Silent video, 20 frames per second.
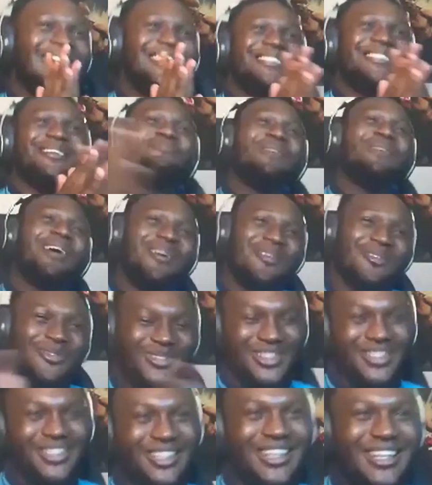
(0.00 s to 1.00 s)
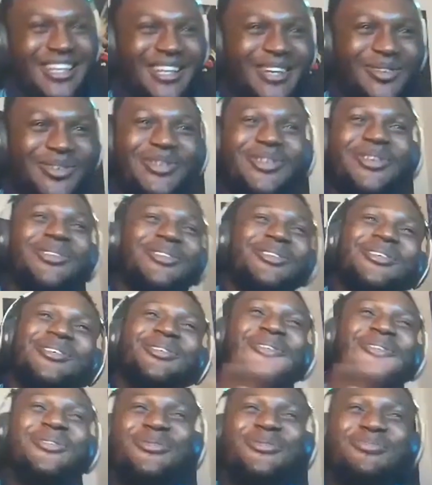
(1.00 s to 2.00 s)
It's a marathon. We're not
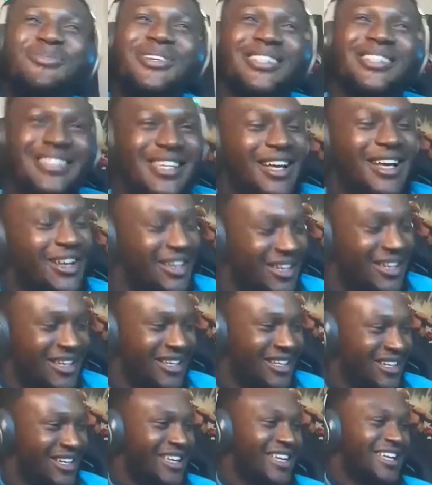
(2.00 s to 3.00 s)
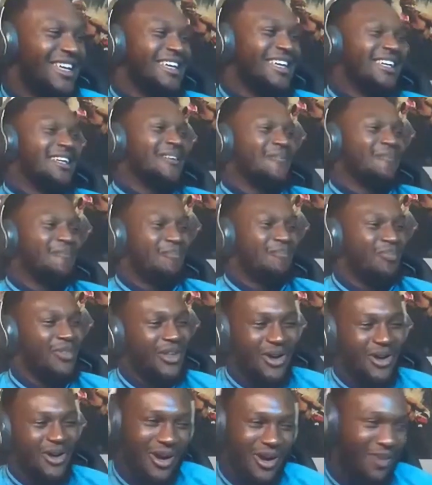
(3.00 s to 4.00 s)
doing those sprints out here.
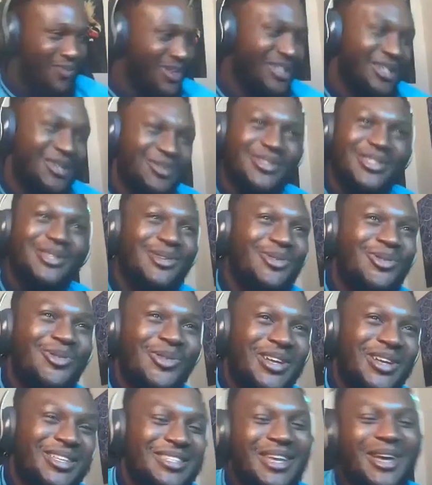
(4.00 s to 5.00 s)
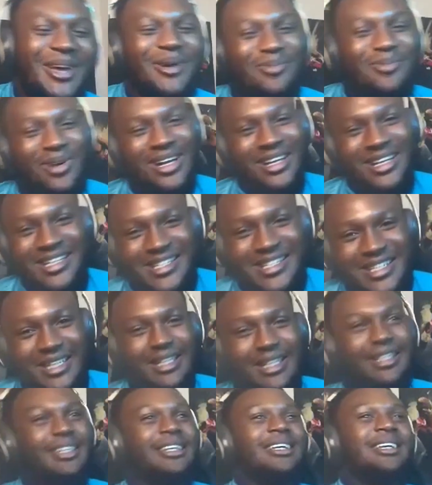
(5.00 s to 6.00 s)
R.I.P. Nipsey, always. But
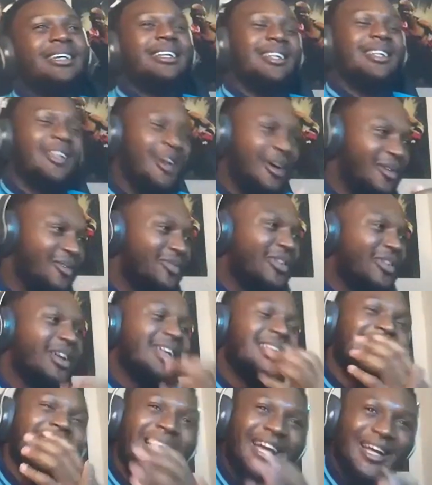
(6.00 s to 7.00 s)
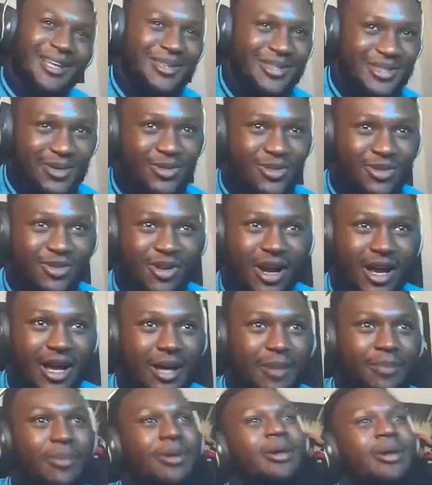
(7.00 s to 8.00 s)
listen, love, like and
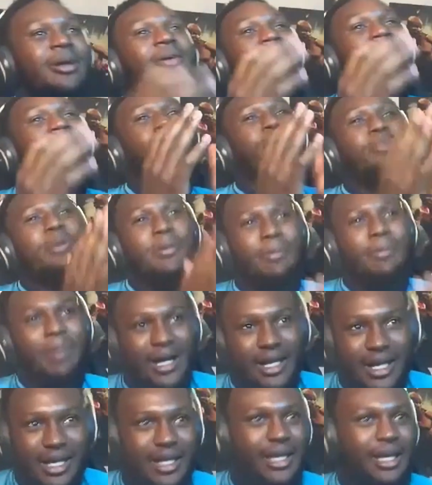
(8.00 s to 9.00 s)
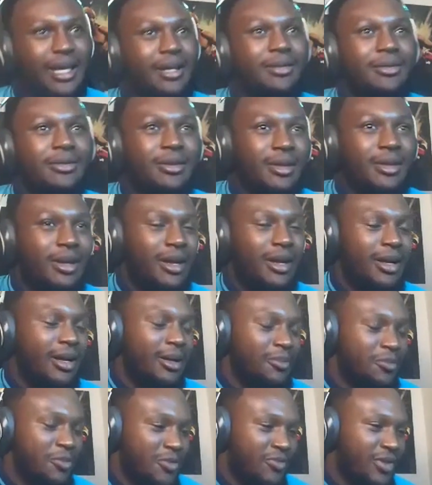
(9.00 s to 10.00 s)
subscribe. We'll be back again
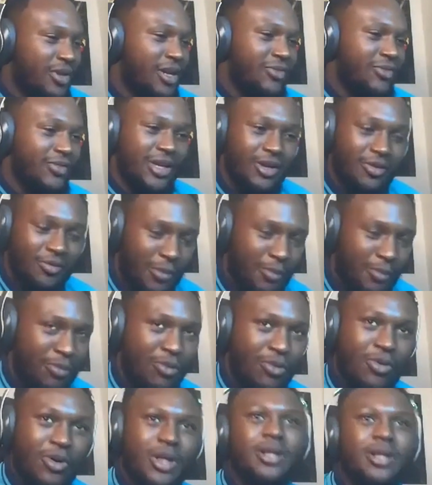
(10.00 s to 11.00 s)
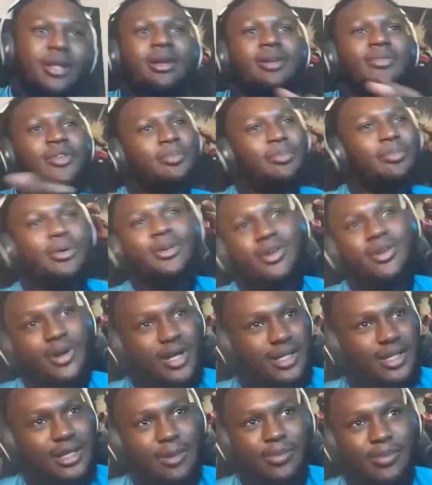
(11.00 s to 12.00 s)
with another hit report and another
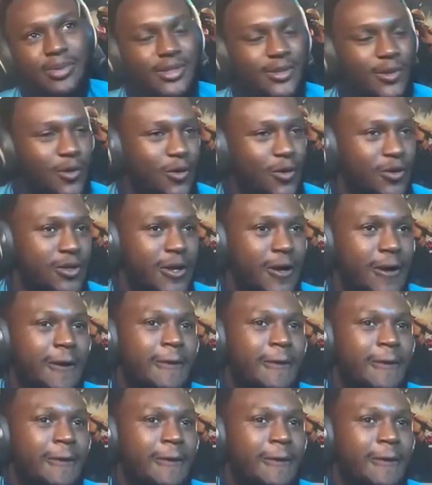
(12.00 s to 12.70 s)
podcast episode.